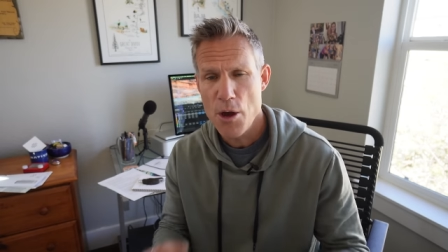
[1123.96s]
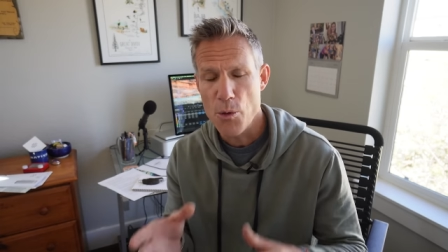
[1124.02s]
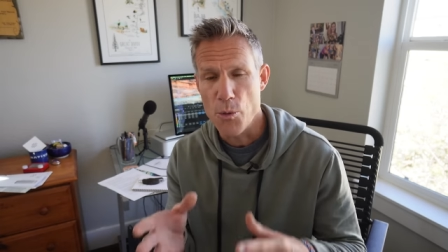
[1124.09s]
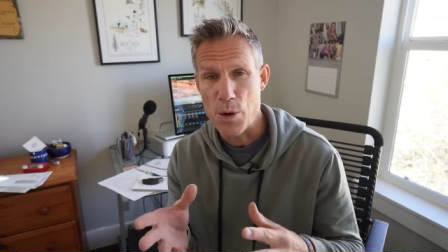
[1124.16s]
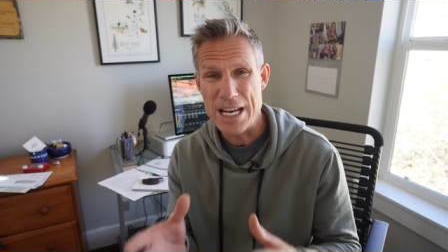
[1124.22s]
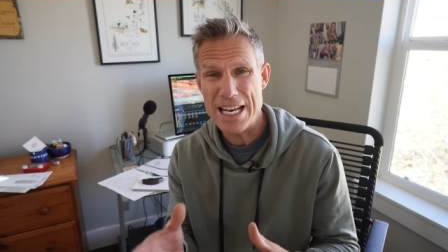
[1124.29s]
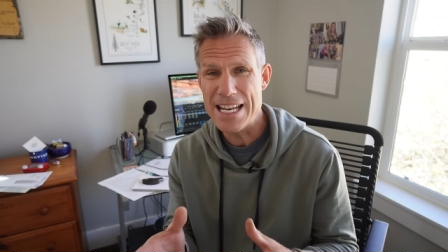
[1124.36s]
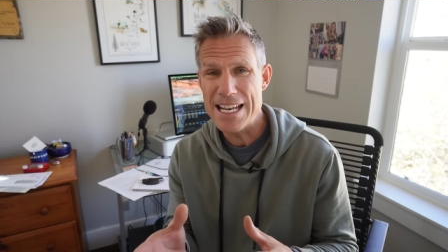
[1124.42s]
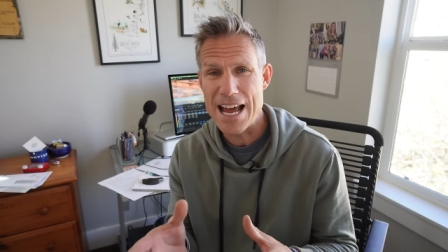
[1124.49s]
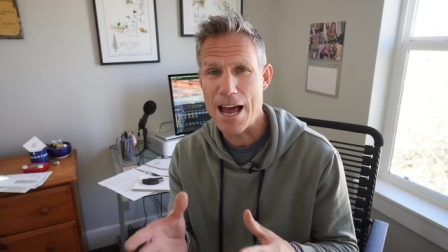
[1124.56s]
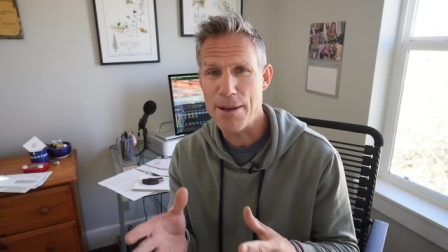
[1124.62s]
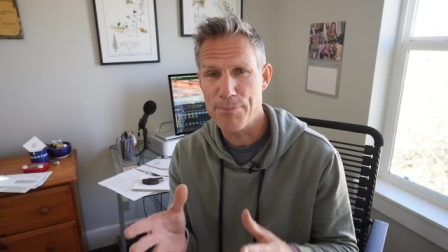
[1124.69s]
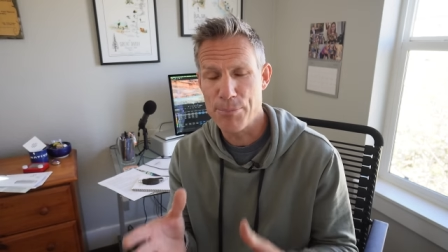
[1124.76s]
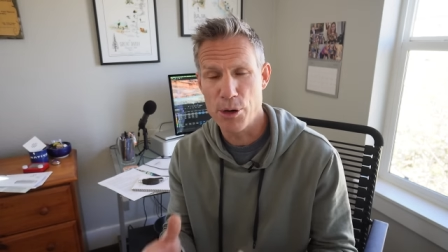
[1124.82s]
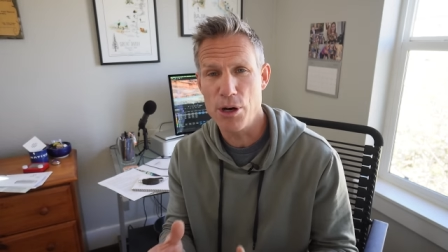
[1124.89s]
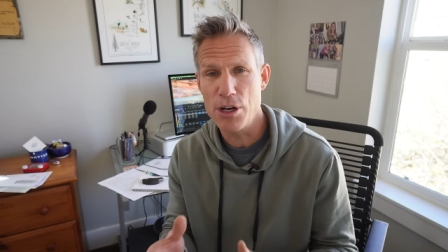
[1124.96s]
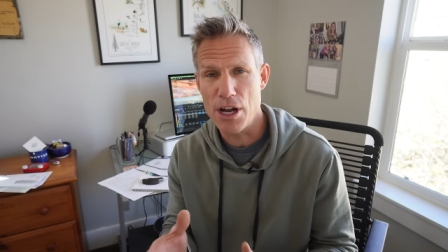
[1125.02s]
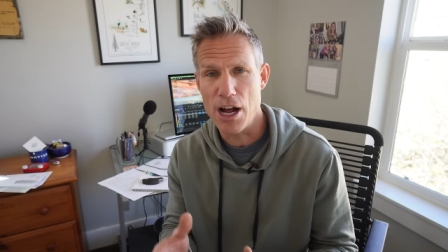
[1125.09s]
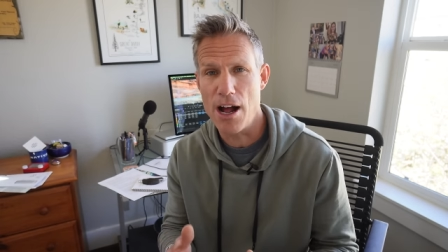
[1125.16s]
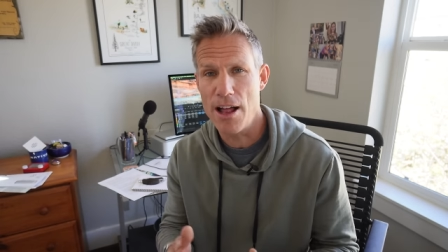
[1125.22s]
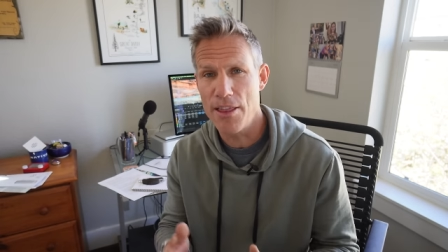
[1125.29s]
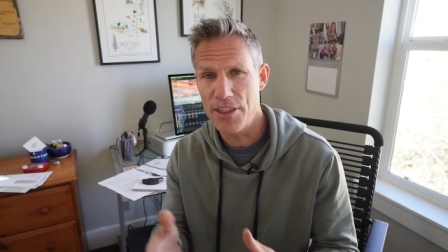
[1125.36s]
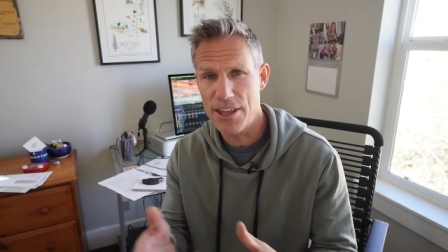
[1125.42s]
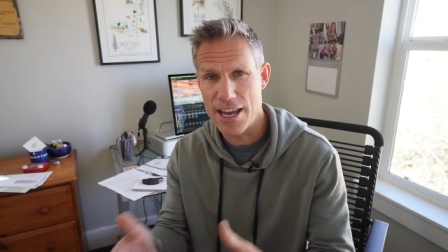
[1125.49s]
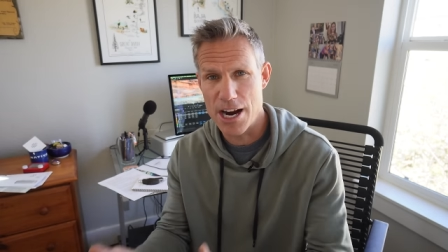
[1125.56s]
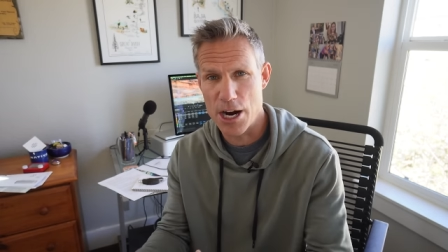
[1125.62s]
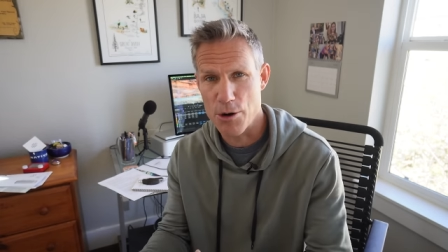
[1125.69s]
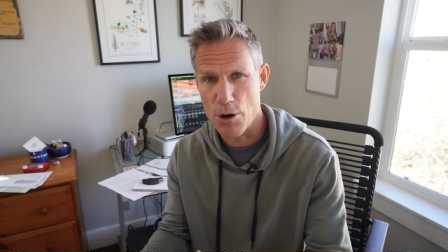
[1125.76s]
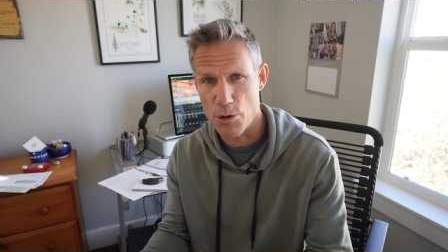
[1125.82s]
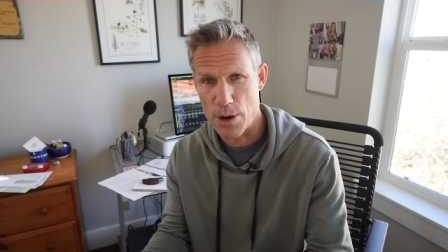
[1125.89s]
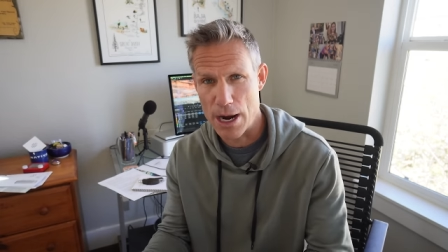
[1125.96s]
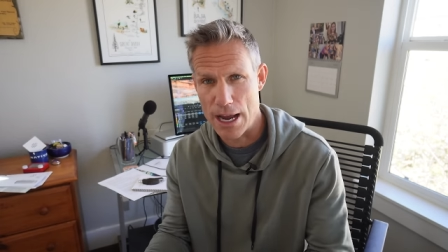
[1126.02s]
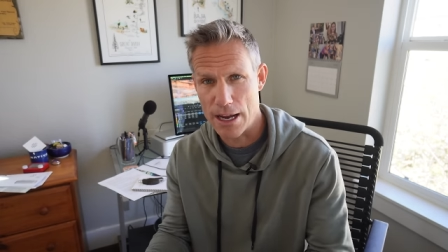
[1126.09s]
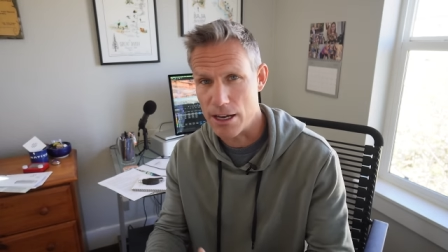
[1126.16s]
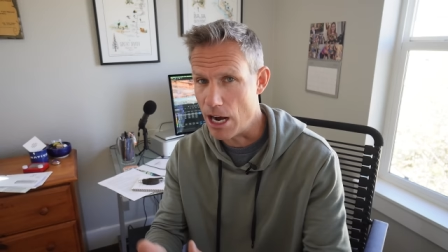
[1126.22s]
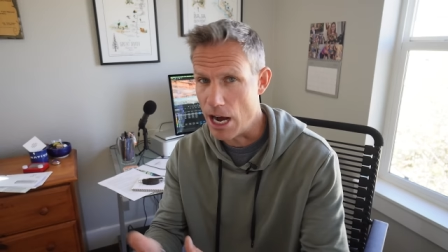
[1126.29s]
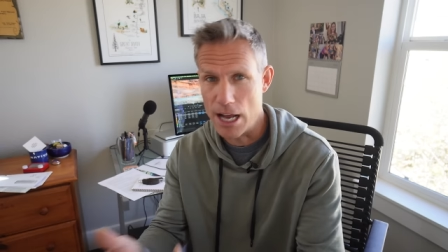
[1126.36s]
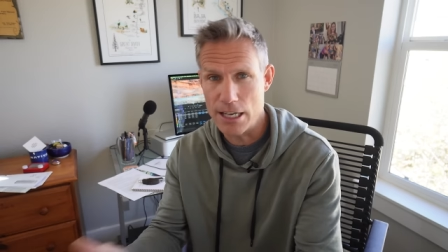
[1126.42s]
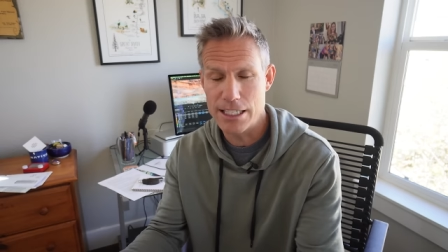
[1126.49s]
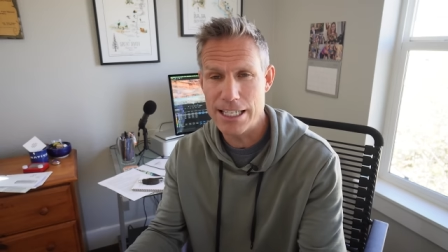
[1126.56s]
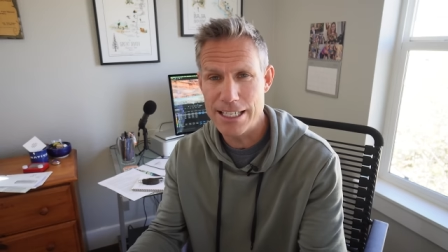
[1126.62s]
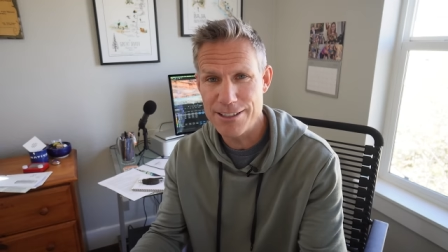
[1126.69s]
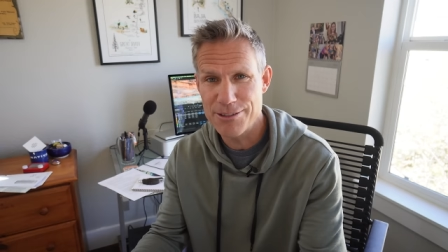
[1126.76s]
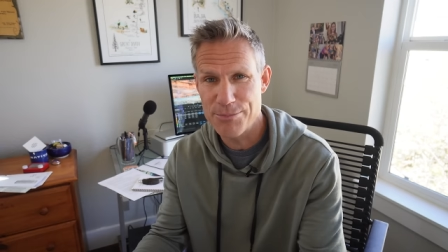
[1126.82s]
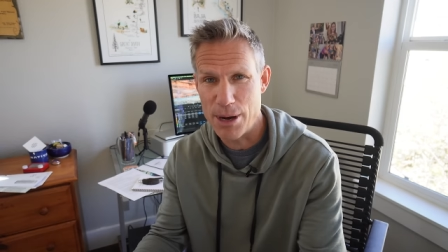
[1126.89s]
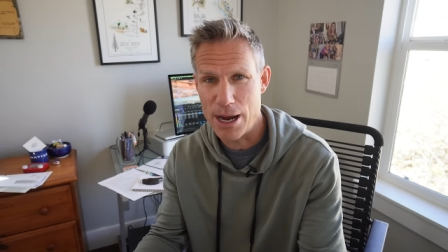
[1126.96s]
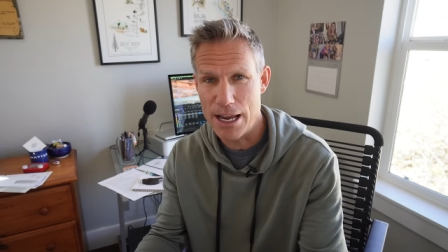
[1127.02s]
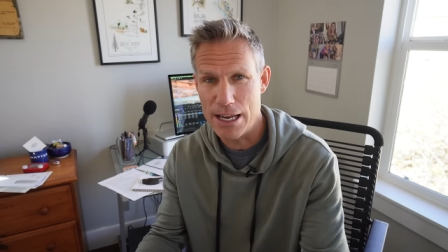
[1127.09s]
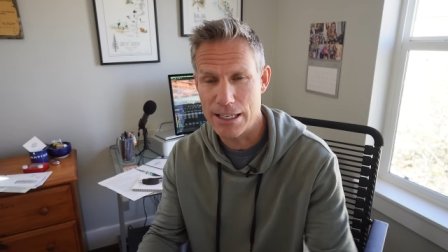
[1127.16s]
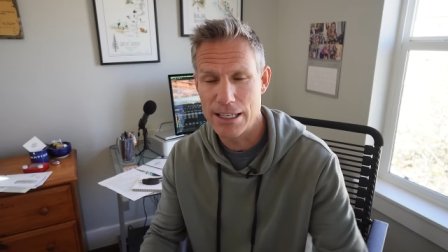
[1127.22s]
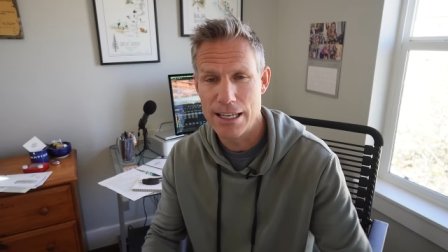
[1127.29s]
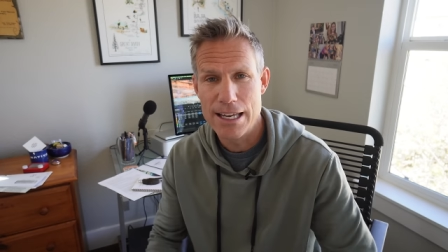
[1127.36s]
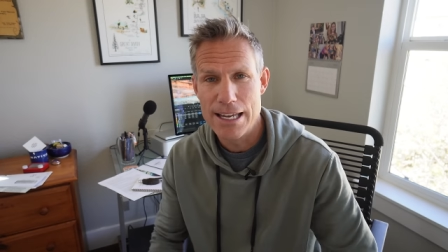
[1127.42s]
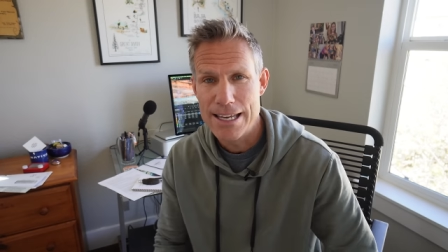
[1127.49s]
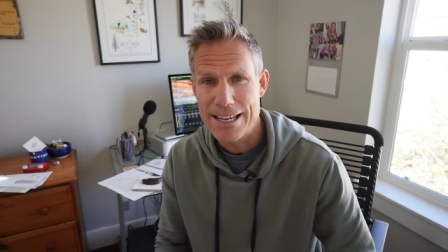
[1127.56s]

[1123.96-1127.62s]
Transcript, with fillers: We did not put on the aero rack onto his bike